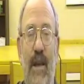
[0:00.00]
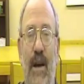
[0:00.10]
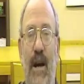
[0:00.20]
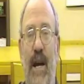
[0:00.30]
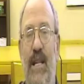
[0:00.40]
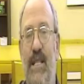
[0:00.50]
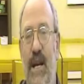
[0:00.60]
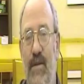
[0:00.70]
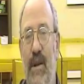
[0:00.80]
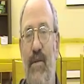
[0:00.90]
Uh, and
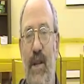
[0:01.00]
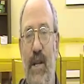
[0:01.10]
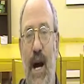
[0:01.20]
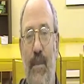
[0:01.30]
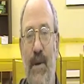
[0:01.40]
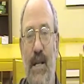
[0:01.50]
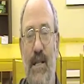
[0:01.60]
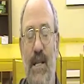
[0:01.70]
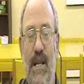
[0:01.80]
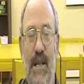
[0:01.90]
several of the
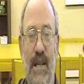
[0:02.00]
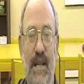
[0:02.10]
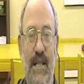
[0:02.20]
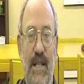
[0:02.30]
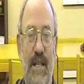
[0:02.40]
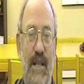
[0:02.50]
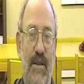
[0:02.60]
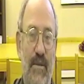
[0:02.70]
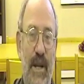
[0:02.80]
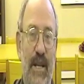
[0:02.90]
topics in this
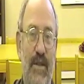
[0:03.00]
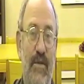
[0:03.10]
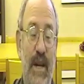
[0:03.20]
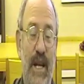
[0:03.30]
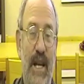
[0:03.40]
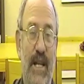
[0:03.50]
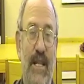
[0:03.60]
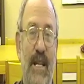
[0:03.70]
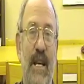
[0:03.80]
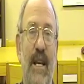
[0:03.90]
week's
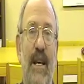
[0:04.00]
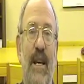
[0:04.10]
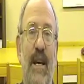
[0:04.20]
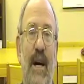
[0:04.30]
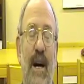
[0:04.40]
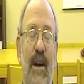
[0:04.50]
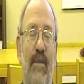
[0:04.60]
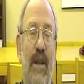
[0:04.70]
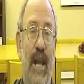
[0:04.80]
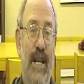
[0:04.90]
readings uh,
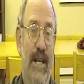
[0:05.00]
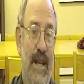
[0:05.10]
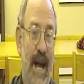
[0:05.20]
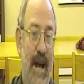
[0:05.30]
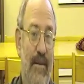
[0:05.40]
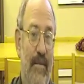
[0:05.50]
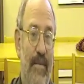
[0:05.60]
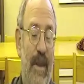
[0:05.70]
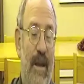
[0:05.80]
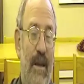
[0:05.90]
relate to that.
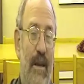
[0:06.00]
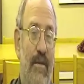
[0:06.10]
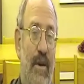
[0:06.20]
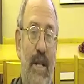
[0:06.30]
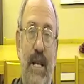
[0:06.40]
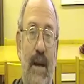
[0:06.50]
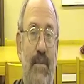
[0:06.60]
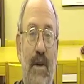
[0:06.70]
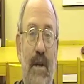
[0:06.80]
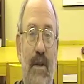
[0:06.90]
For
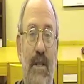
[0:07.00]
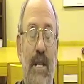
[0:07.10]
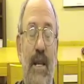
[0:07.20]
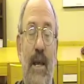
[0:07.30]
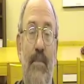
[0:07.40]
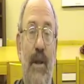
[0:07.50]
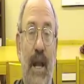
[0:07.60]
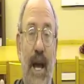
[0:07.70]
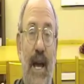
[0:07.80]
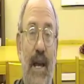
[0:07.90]
example, you'll see that
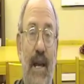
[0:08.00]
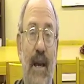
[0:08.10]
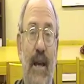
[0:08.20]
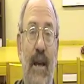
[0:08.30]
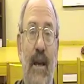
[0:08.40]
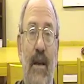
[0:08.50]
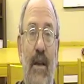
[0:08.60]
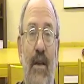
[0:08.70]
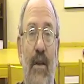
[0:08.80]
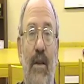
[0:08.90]
play
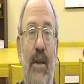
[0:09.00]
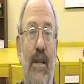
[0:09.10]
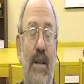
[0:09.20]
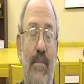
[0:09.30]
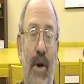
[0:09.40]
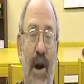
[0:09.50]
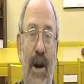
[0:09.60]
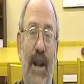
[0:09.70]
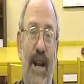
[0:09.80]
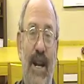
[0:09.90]
is in
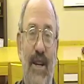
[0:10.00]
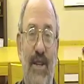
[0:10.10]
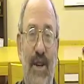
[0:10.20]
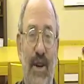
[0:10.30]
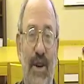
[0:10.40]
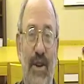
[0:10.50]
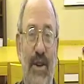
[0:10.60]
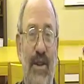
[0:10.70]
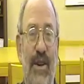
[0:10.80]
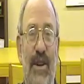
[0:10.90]
part an
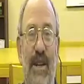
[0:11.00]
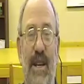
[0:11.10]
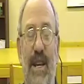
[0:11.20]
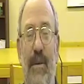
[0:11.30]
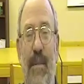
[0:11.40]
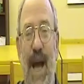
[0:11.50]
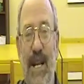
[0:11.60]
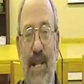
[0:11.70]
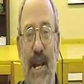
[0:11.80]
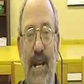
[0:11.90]
internal,
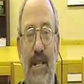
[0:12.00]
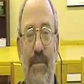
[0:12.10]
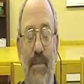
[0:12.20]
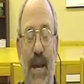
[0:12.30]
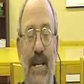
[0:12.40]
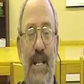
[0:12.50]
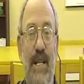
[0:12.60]
imagination based